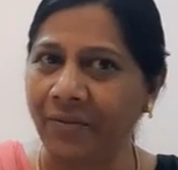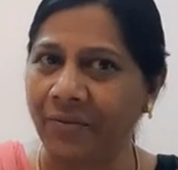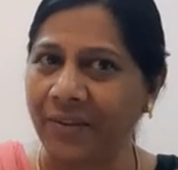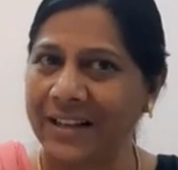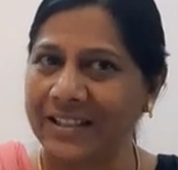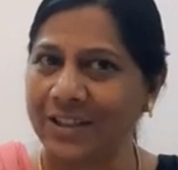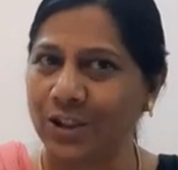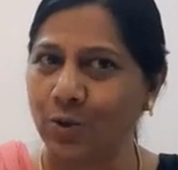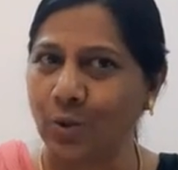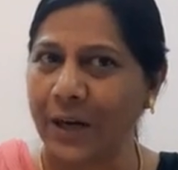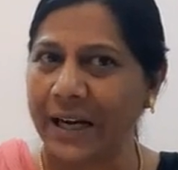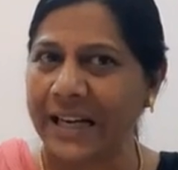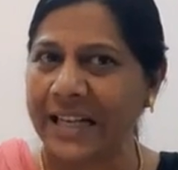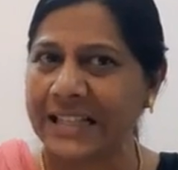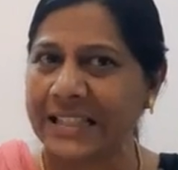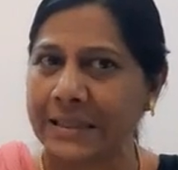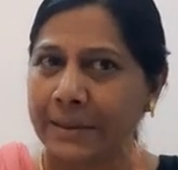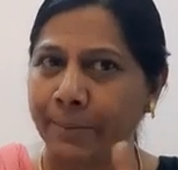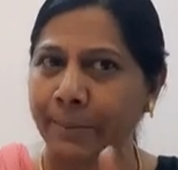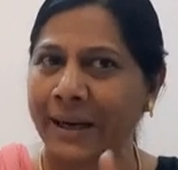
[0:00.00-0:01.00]
First one
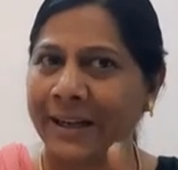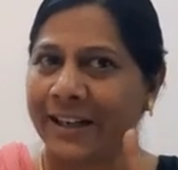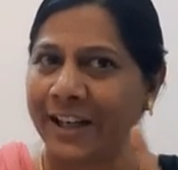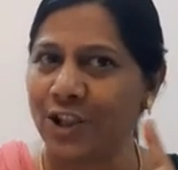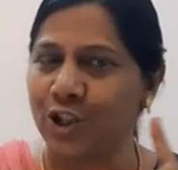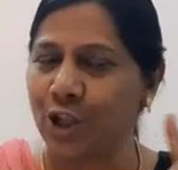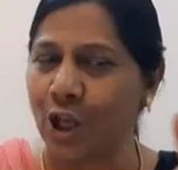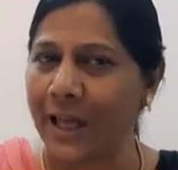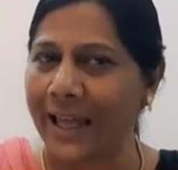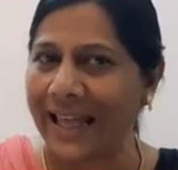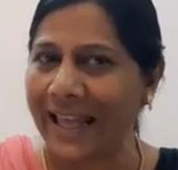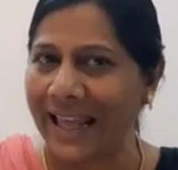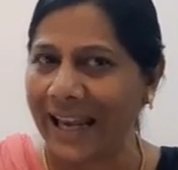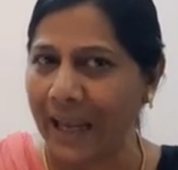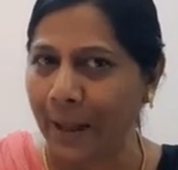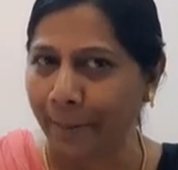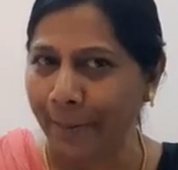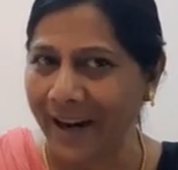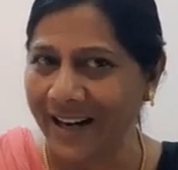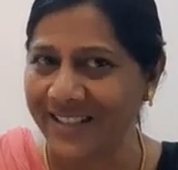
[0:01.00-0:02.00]
is metals are
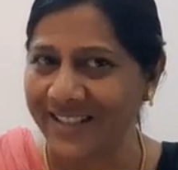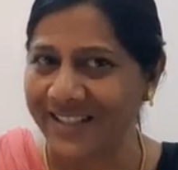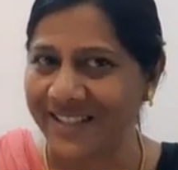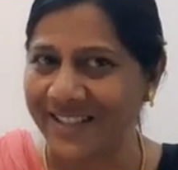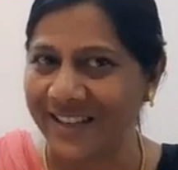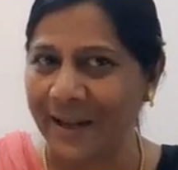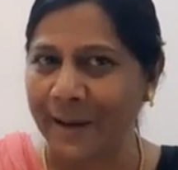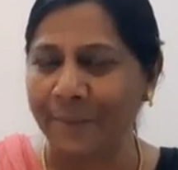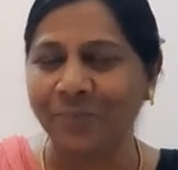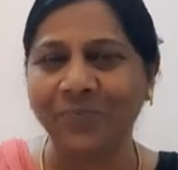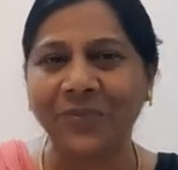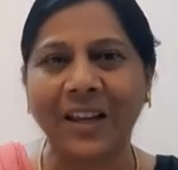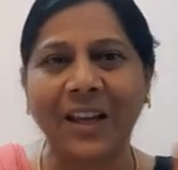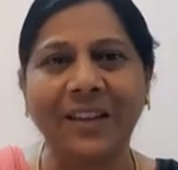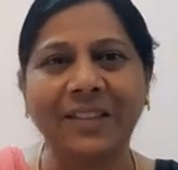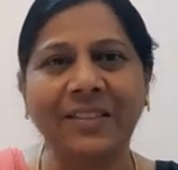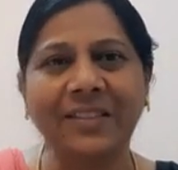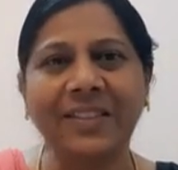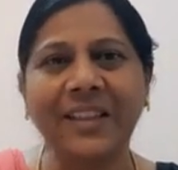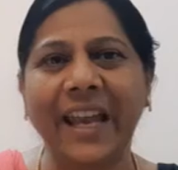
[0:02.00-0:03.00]
elements.
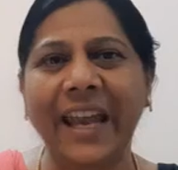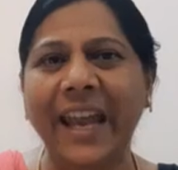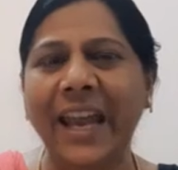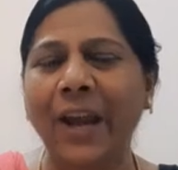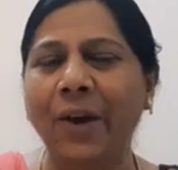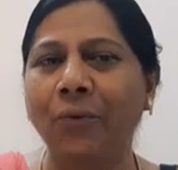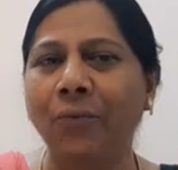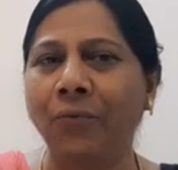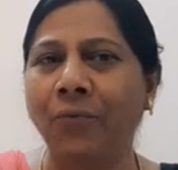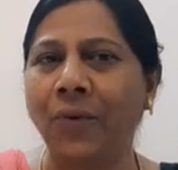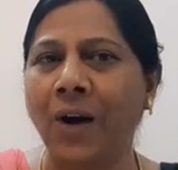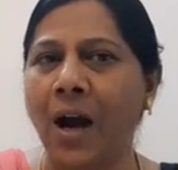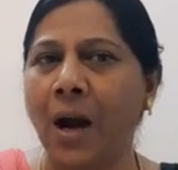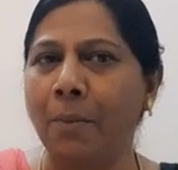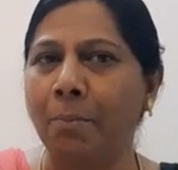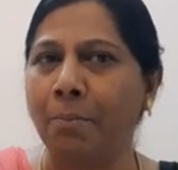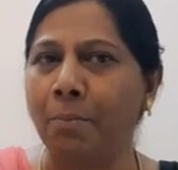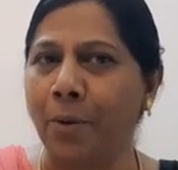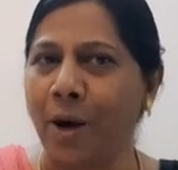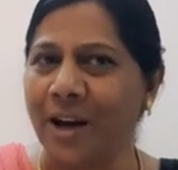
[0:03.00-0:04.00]
They
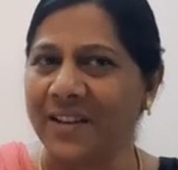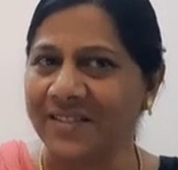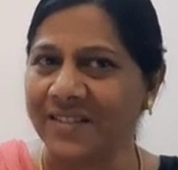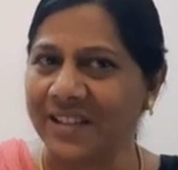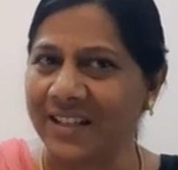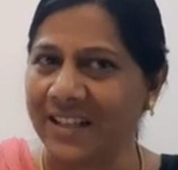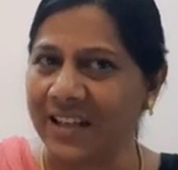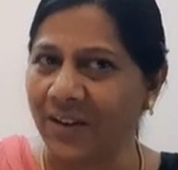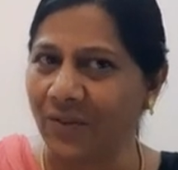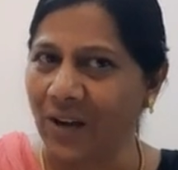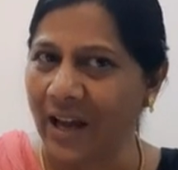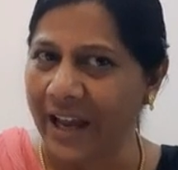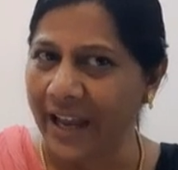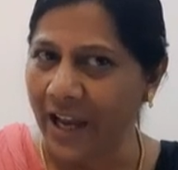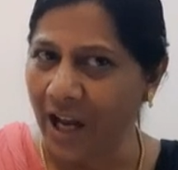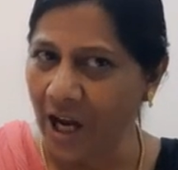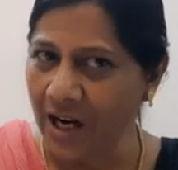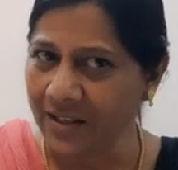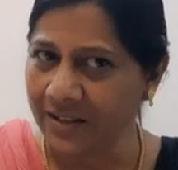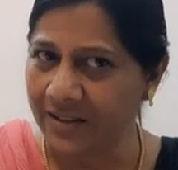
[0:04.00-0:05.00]
form positive
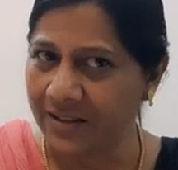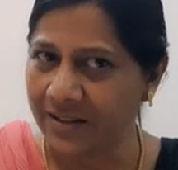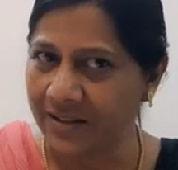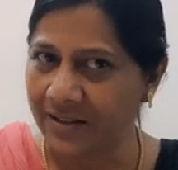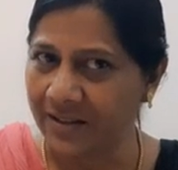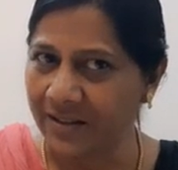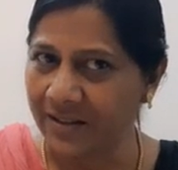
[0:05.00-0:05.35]
ions